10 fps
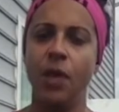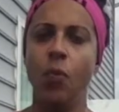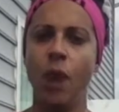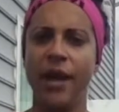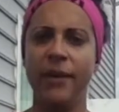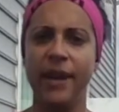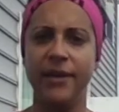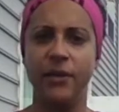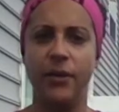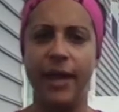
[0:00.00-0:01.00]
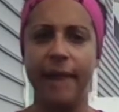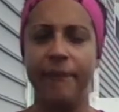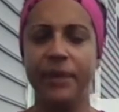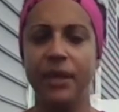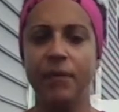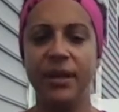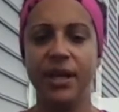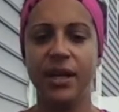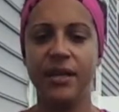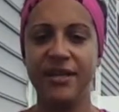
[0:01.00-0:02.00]
Why do I do that?
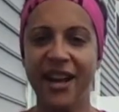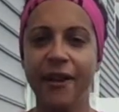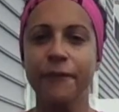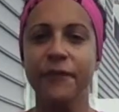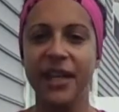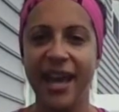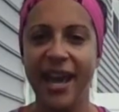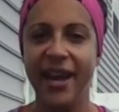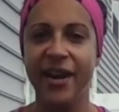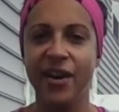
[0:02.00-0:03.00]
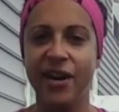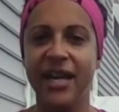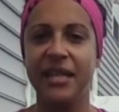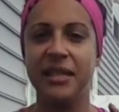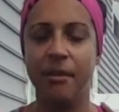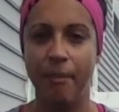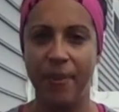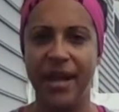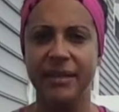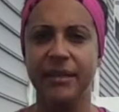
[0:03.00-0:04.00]
Because self-care is the
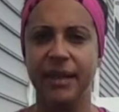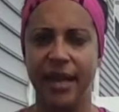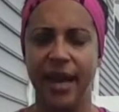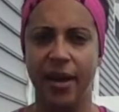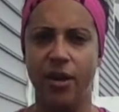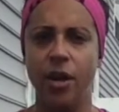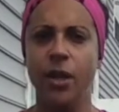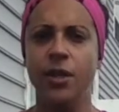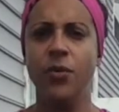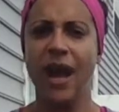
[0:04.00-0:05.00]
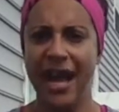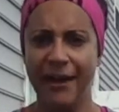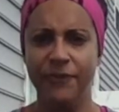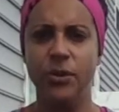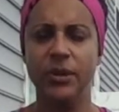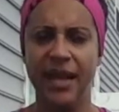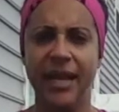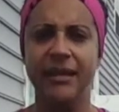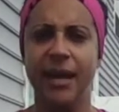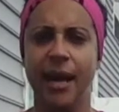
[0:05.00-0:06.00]
best care. You have to
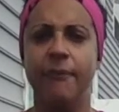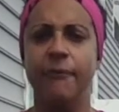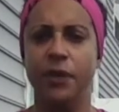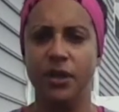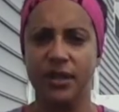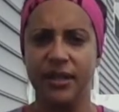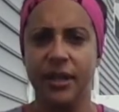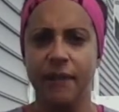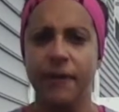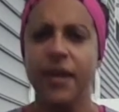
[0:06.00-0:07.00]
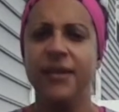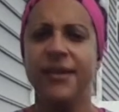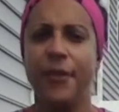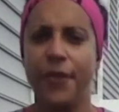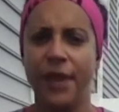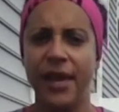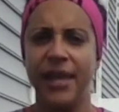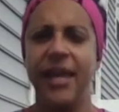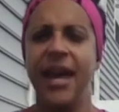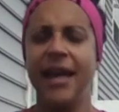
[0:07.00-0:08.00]
take time for yourself to think
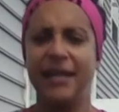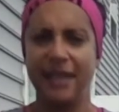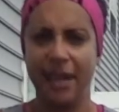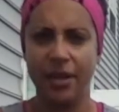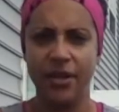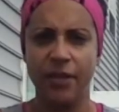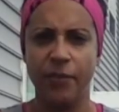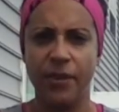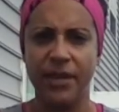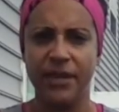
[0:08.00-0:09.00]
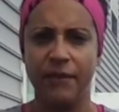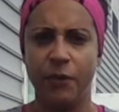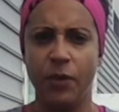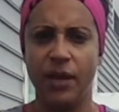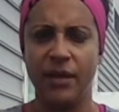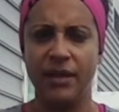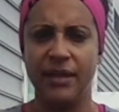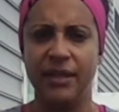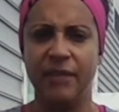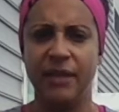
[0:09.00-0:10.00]
and to get yourself present for what else
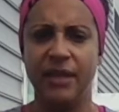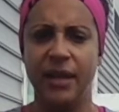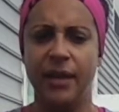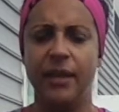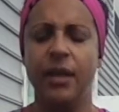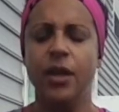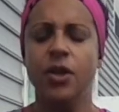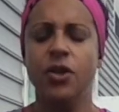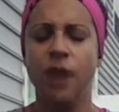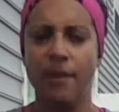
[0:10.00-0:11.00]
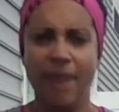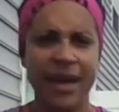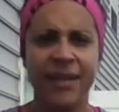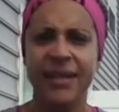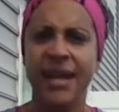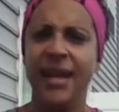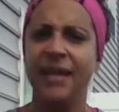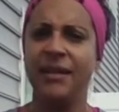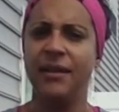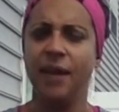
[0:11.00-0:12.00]
needs to be done. So I
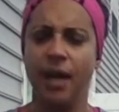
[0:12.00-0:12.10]
meditate.